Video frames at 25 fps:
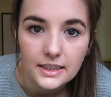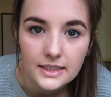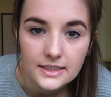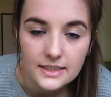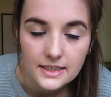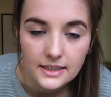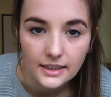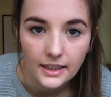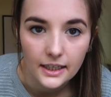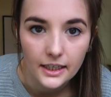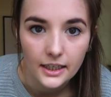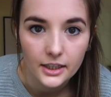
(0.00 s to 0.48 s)
need
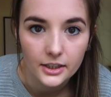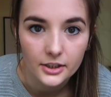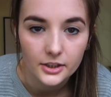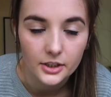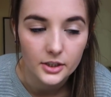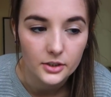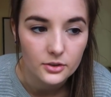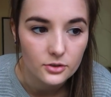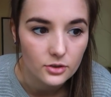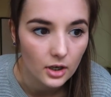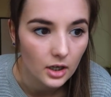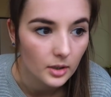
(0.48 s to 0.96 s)
to get a
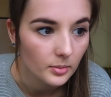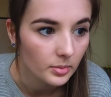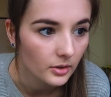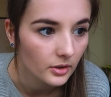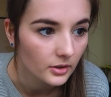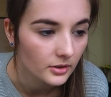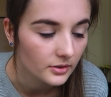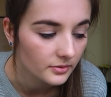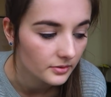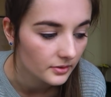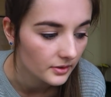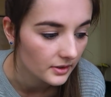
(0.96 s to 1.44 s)
new
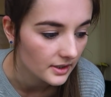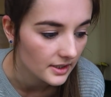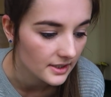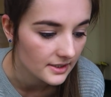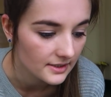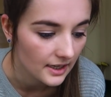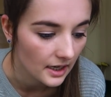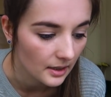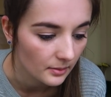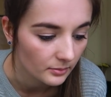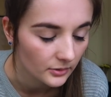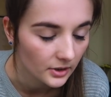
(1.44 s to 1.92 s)
tripod for this
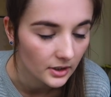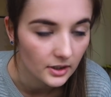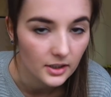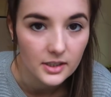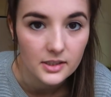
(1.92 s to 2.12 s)
camera